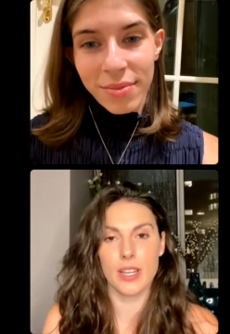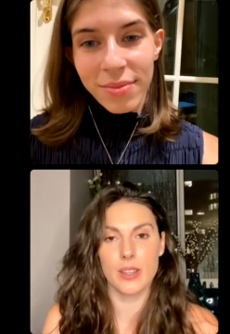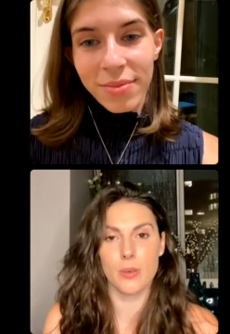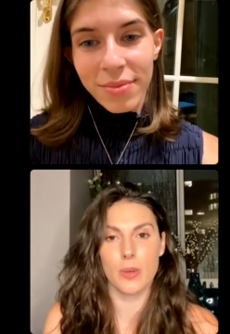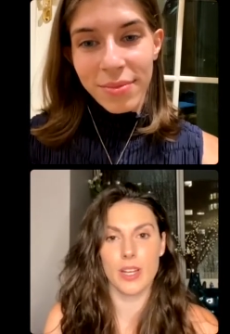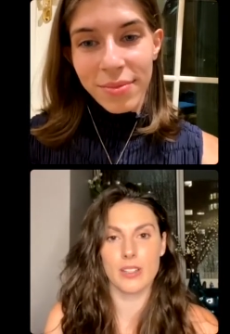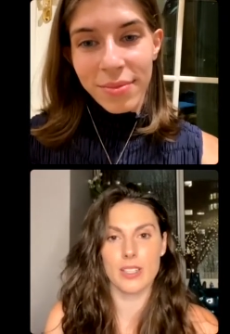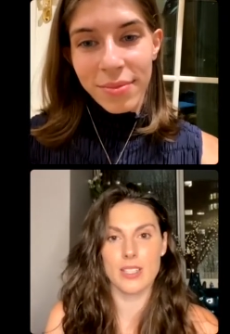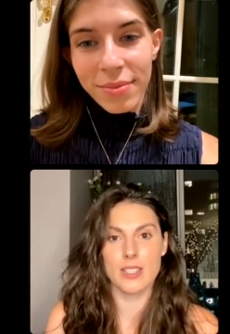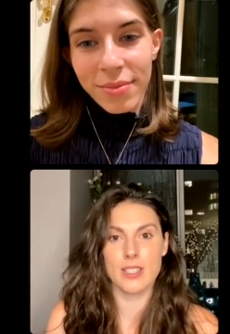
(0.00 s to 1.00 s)
Speaker 1: the
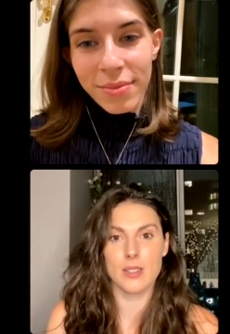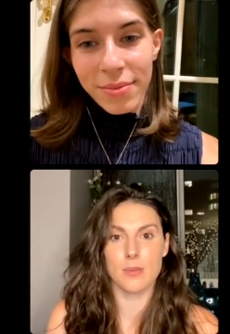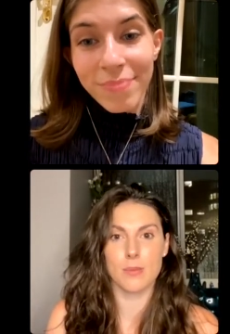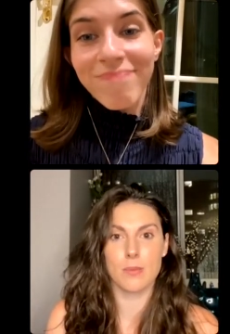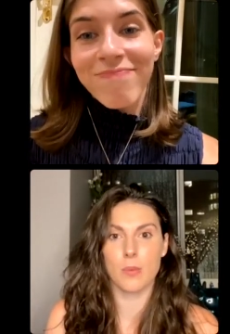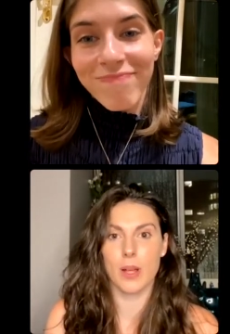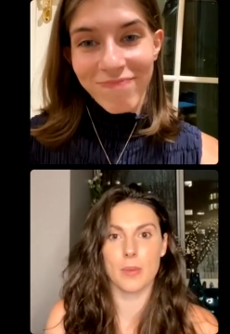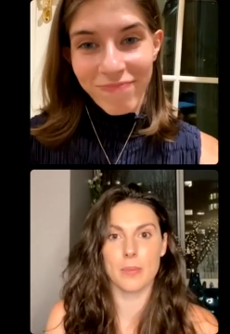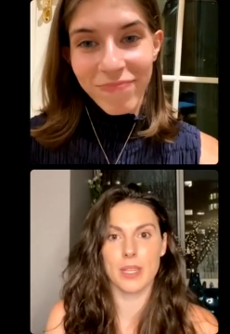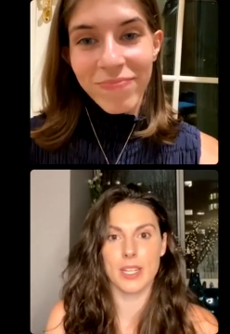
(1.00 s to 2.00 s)
wellness and
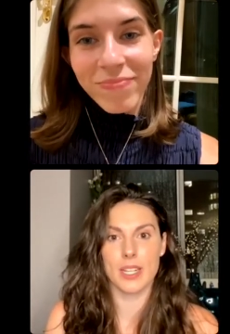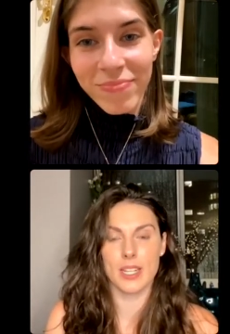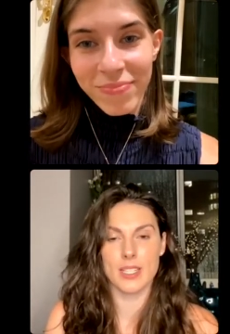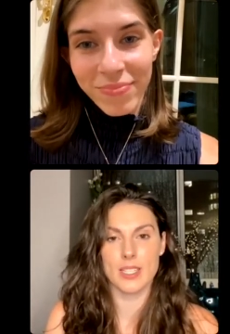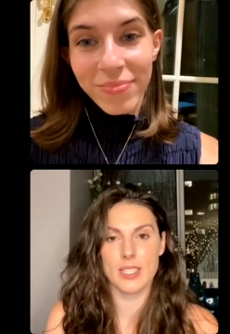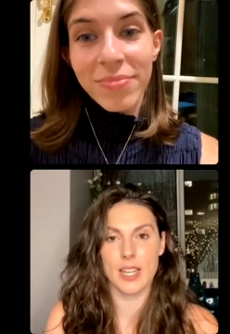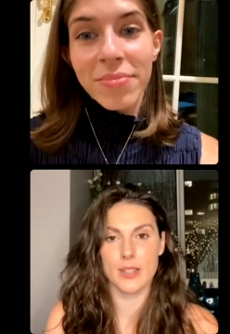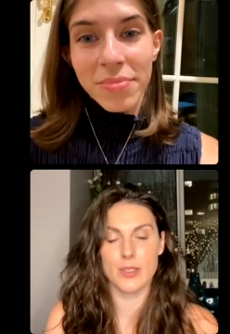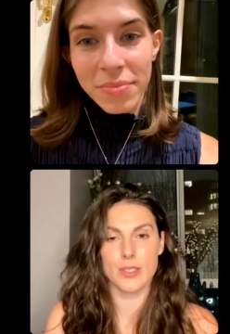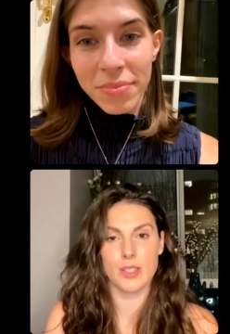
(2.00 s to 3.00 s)
well-being as a
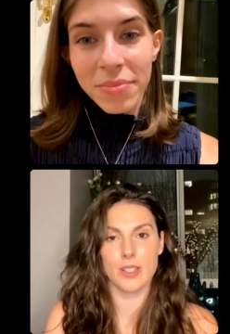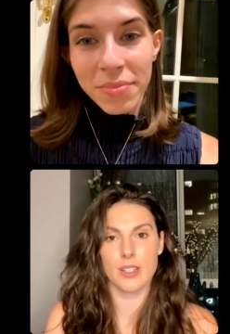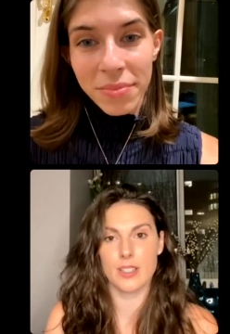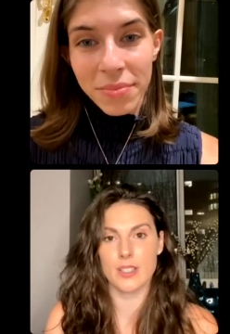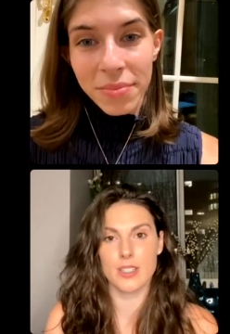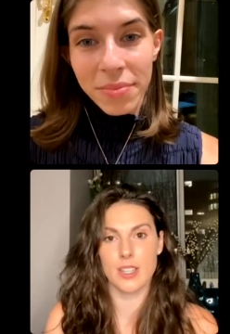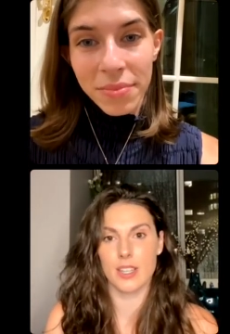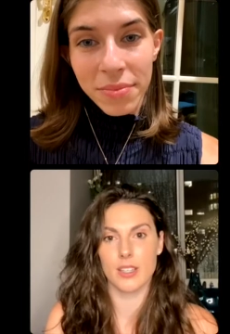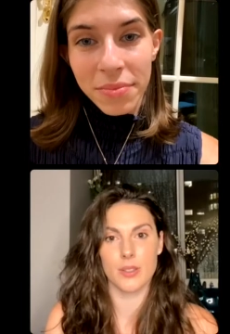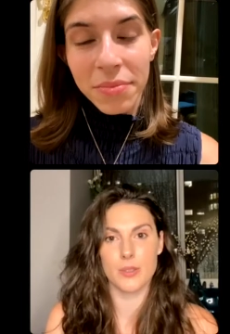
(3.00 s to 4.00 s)
dancer. It's
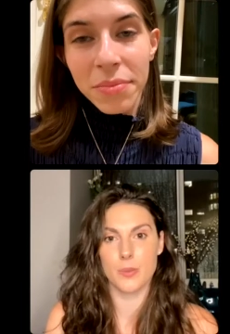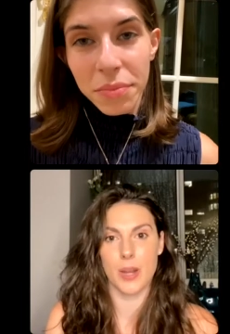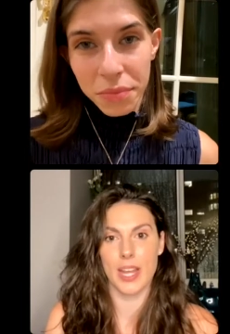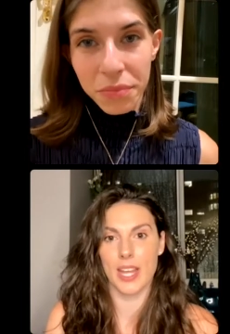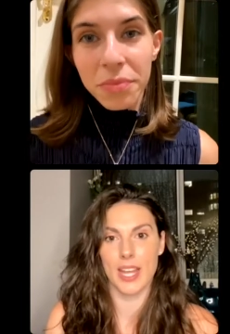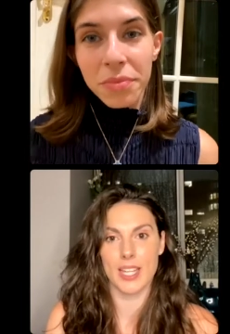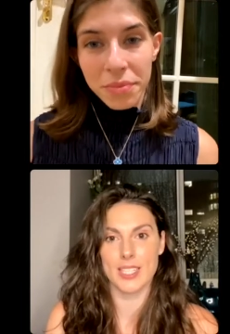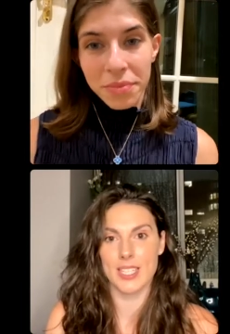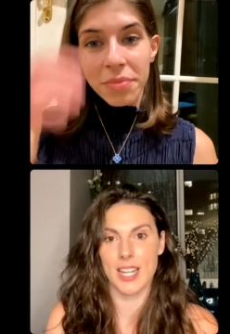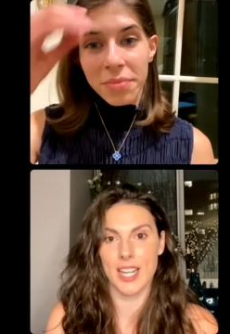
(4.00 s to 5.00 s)
like goes right hand
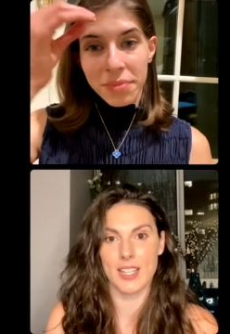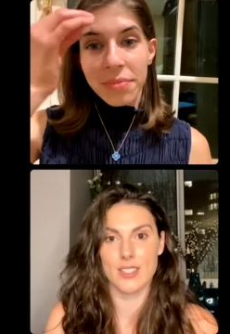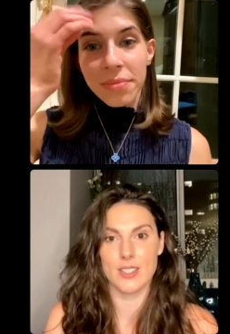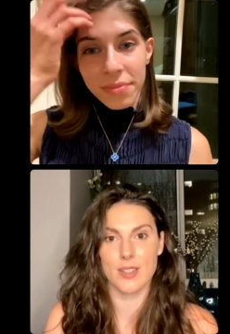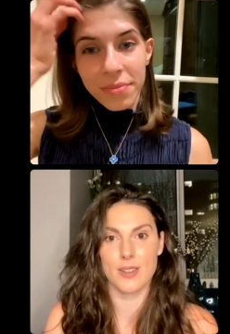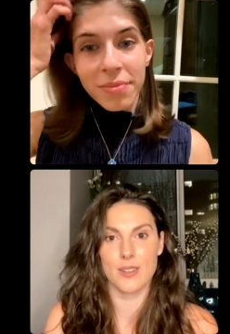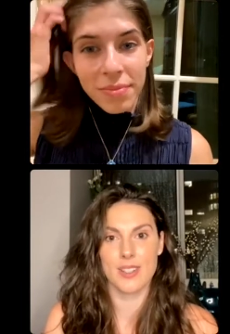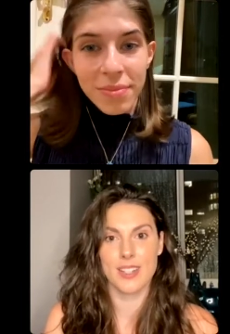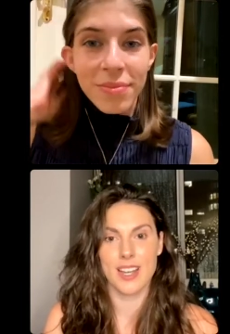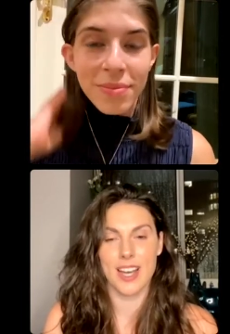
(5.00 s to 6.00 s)
in hand. So
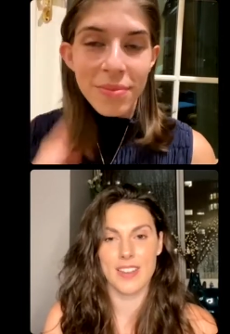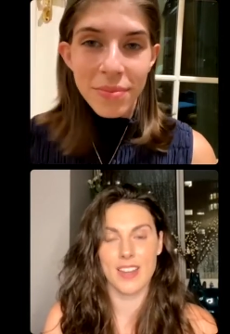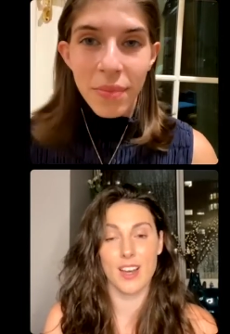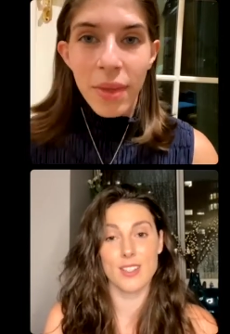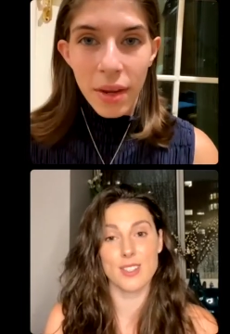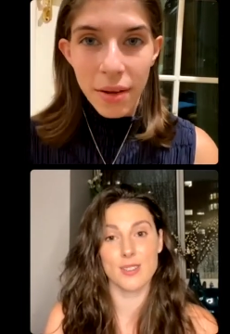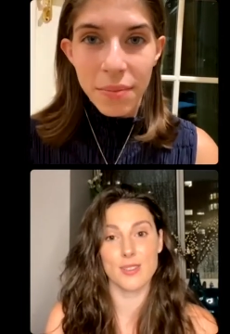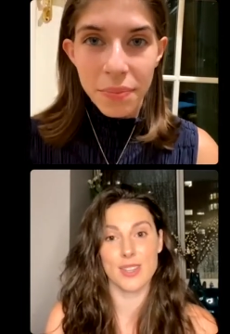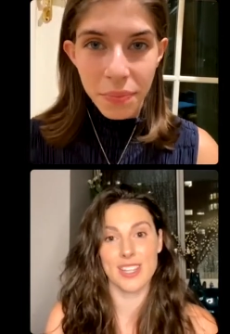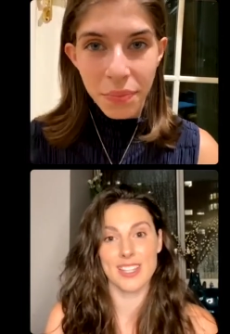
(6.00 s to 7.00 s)
Speaker 2: I
Speaker 1: also
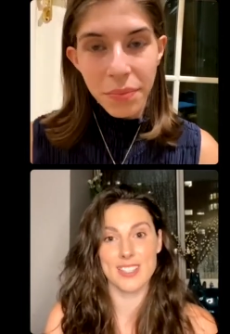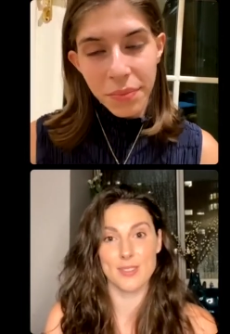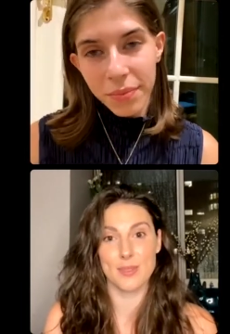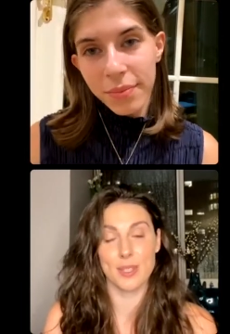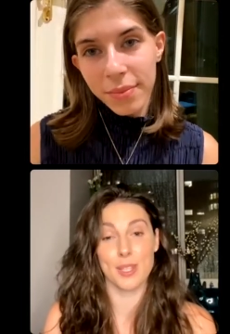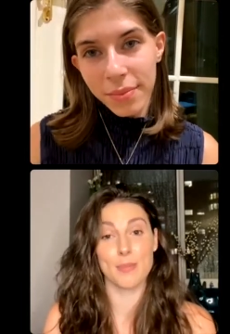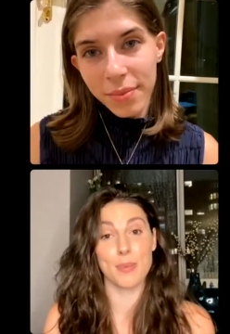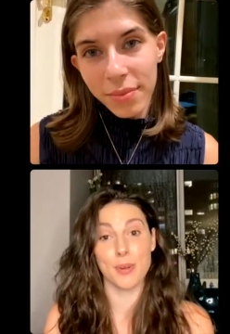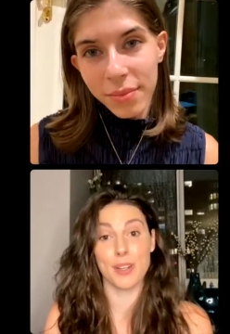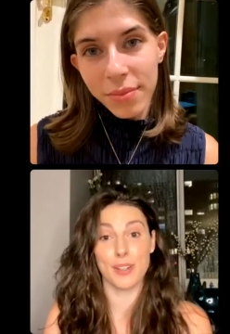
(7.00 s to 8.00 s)
think it's a really
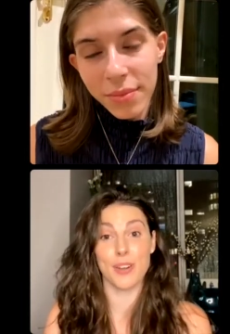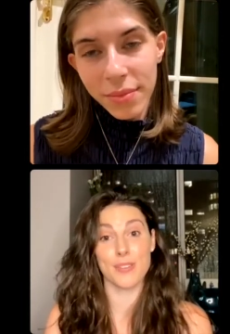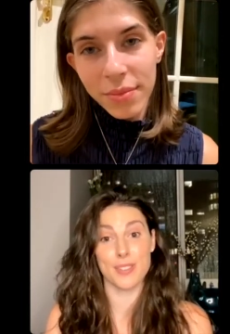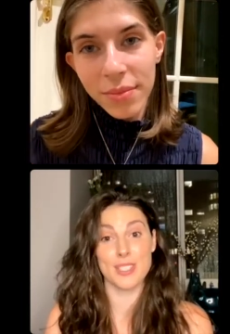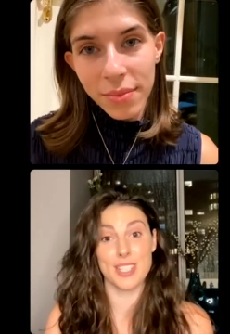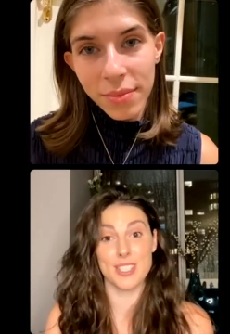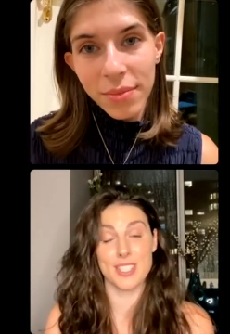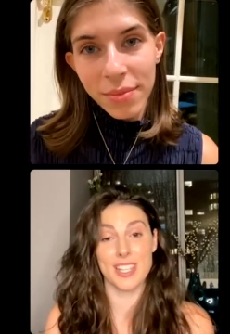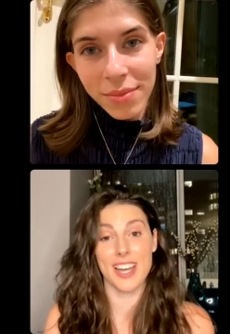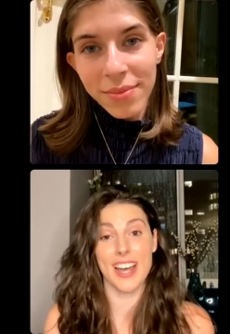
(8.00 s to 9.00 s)
important
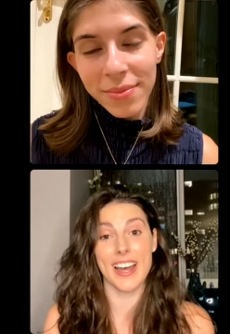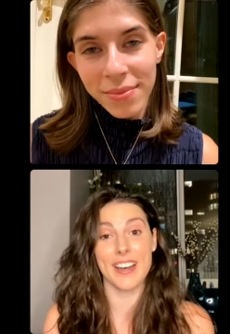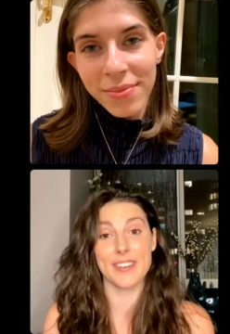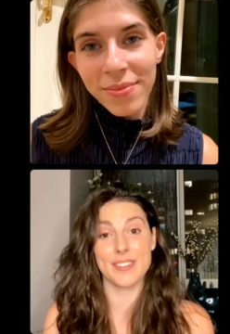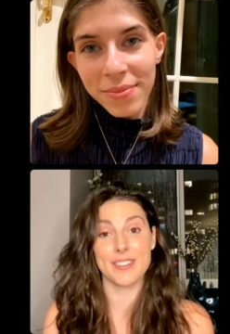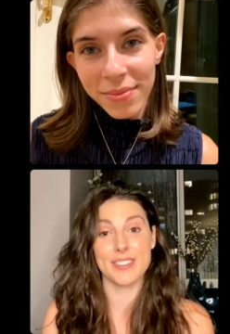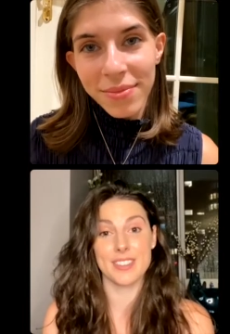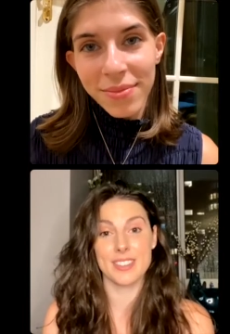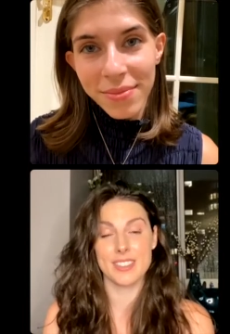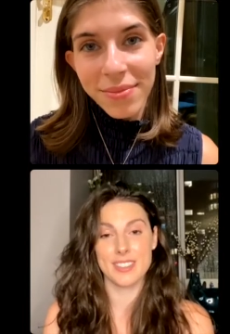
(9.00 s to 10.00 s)
conversation to have.
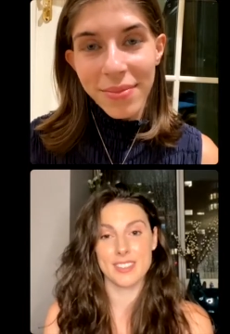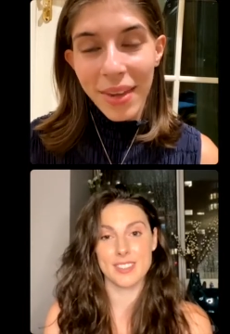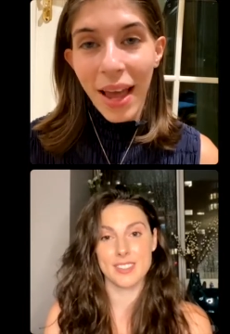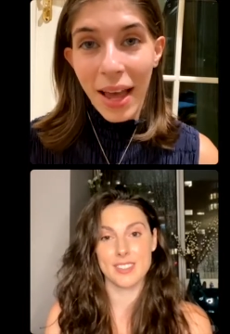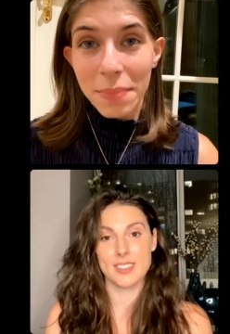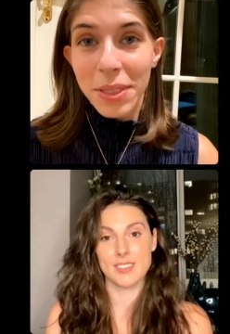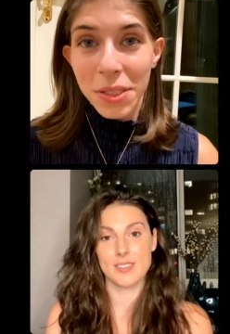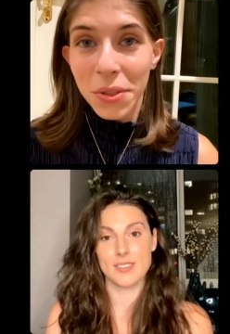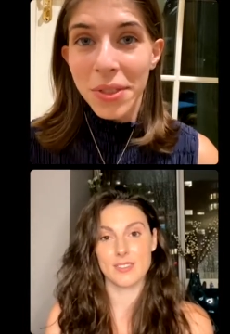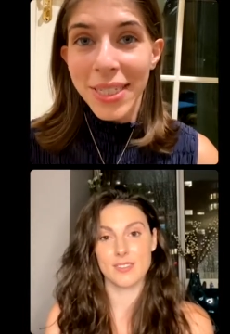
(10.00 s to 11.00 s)

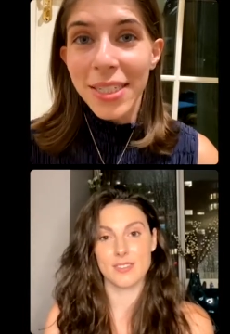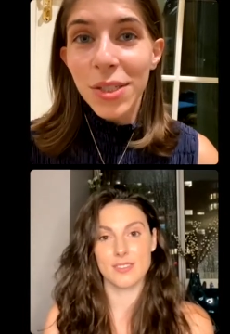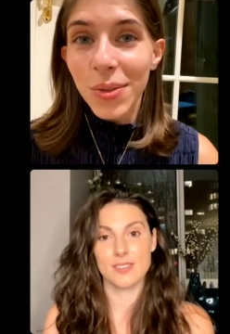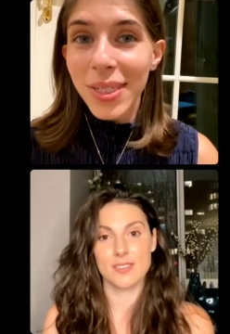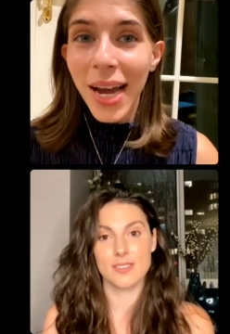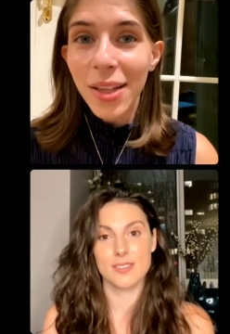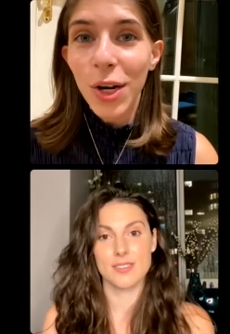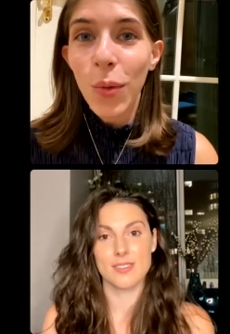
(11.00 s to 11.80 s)
Speaker 2: Absolutely. So Tiler,